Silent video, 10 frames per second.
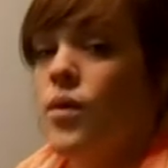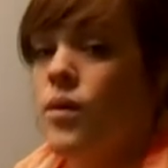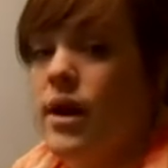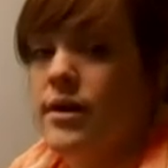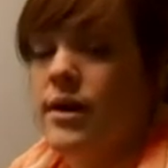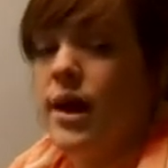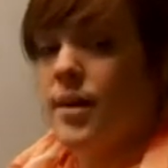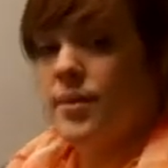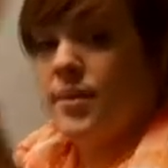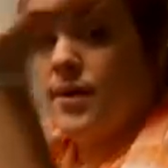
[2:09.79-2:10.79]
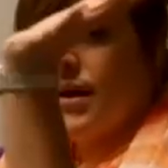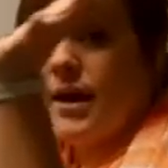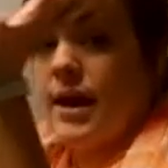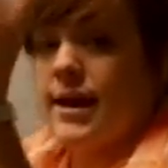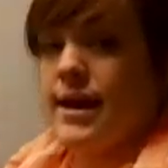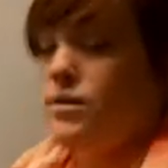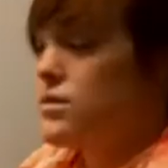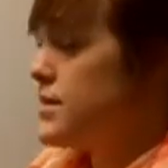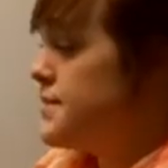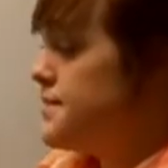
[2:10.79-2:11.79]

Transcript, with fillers: water up and out.